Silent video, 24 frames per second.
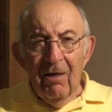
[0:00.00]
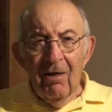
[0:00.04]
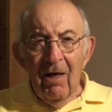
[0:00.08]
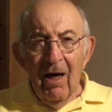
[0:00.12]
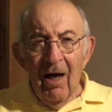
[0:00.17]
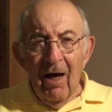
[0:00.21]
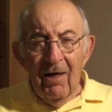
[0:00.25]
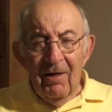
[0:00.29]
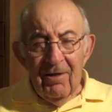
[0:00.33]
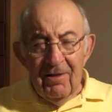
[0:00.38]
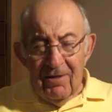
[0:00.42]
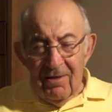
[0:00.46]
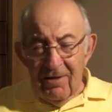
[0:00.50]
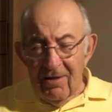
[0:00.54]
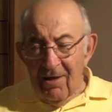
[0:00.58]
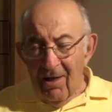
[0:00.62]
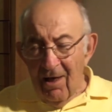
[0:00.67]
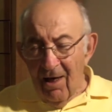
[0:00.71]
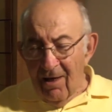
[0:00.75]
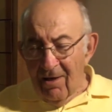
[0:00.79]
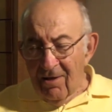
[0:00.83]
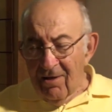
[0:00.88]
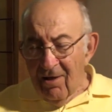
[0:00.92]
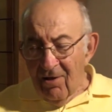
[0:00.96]
I
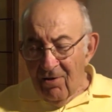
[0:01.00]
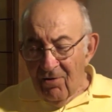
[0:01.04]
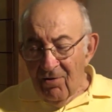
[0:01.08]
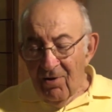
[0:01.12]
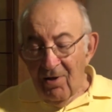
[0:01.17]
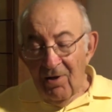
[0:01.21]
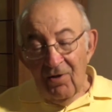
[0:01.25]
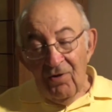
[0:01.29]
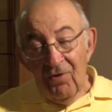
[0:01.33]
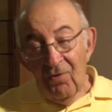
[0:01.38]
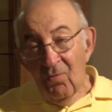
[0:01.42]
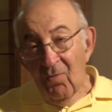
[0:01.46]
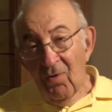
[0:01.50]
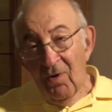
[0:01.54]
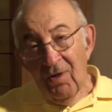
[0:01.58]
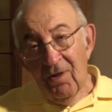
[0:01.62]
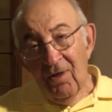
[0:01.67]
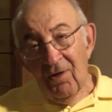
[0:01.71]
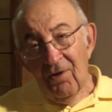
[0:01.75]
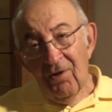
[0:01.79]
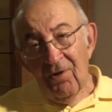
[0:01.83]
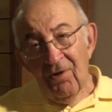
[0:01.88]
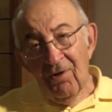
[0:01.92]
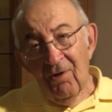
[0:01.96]
guess that's the way
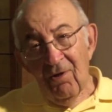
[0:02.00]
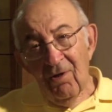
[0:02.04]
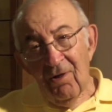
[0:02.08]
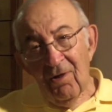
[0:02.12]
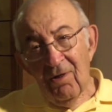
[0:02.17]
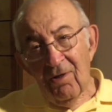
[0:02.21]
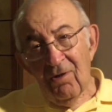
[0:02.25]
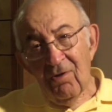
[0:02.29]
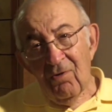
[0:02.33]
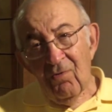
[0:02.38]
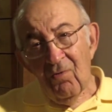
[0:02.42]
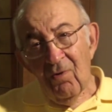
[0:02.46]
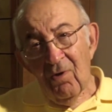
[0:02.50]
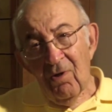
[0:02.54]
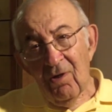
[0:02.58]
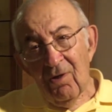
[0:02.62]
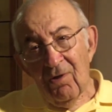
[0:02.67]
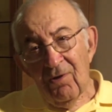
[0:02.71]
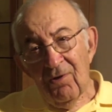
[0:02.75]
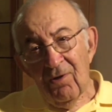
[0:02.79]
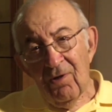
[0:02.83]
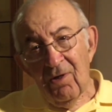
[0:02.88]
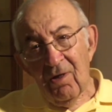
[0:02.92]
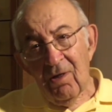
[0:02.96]
they started
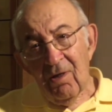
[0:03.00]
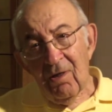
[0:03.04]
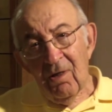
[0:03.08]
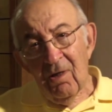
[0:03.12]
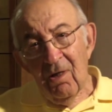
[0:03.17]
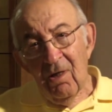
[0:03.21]
trucks then.